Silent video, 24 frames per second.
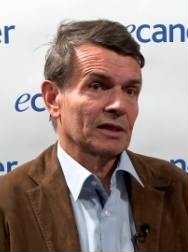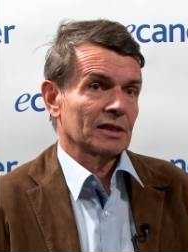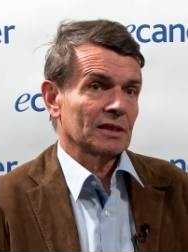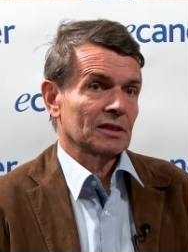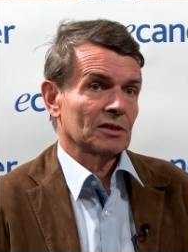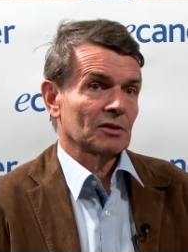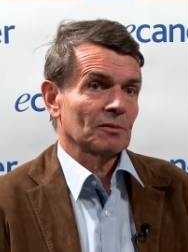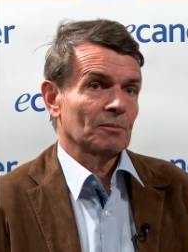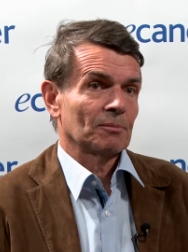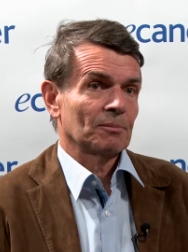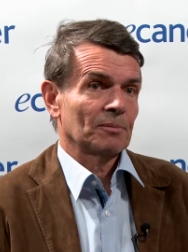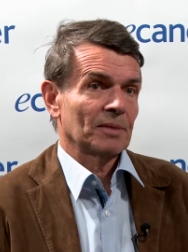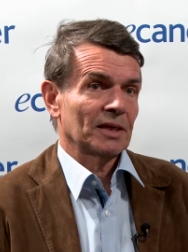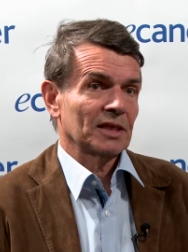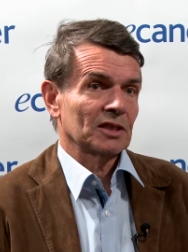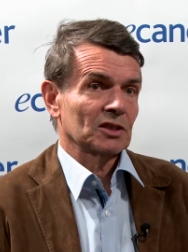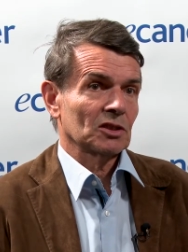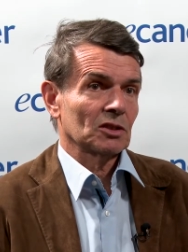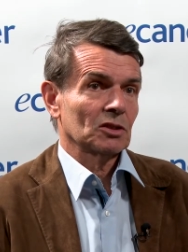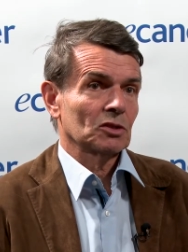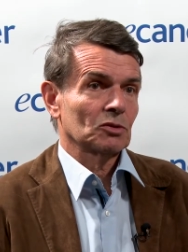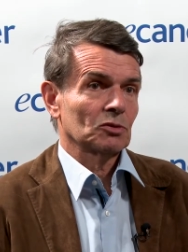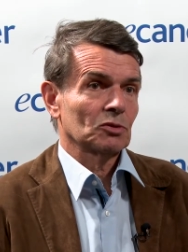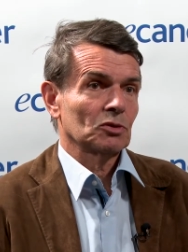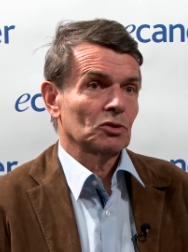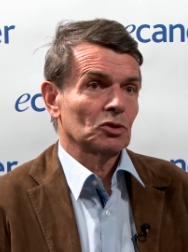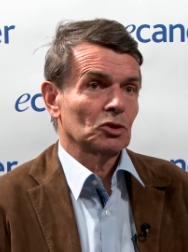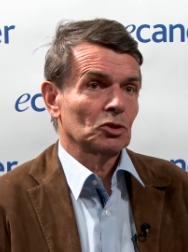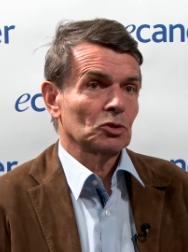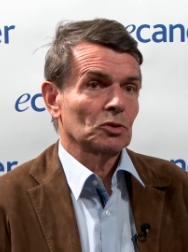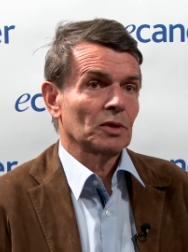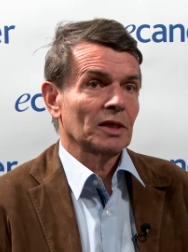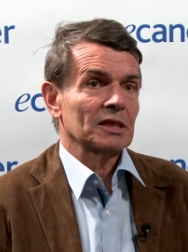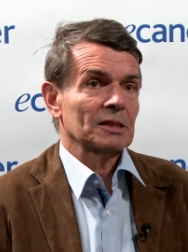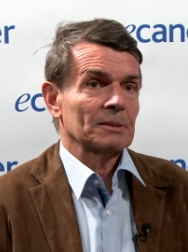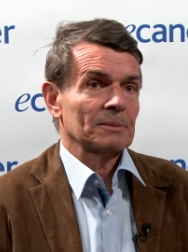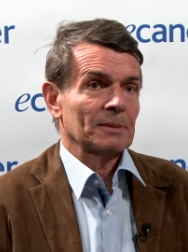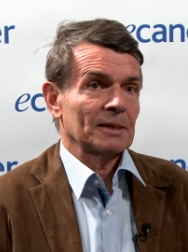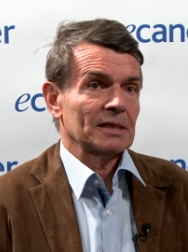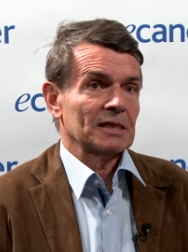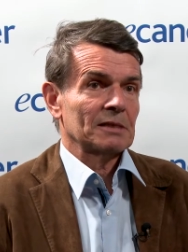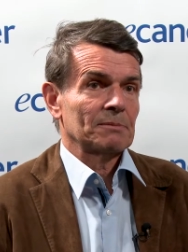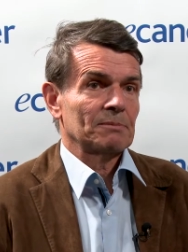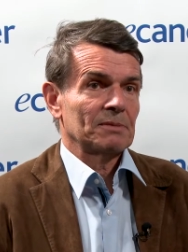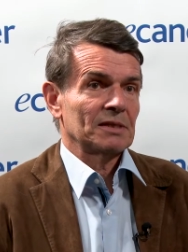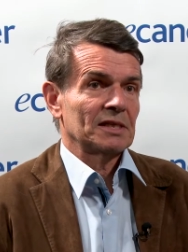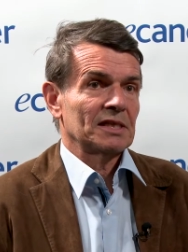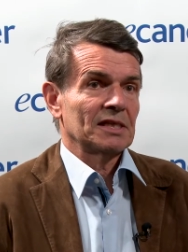is the patients who do
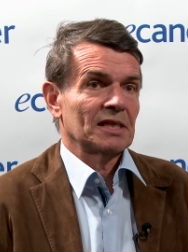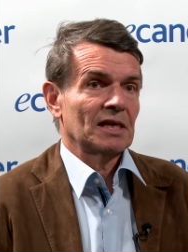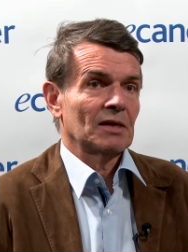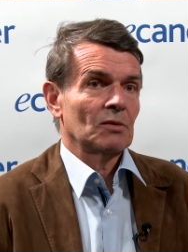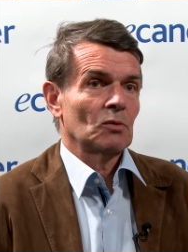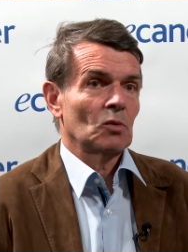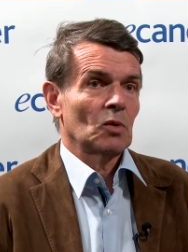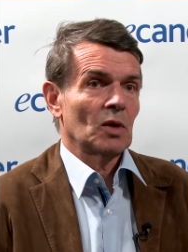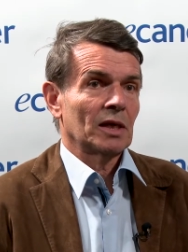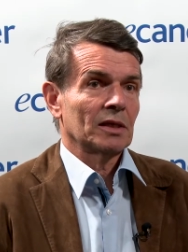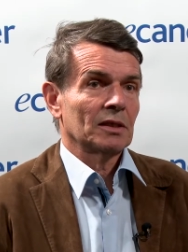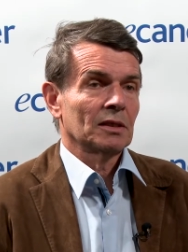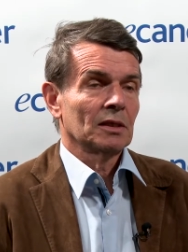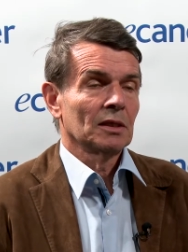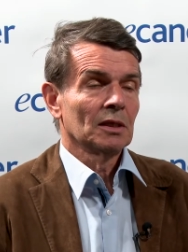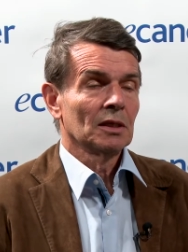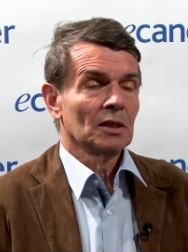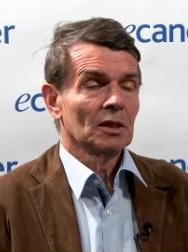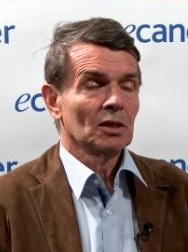express PDL1,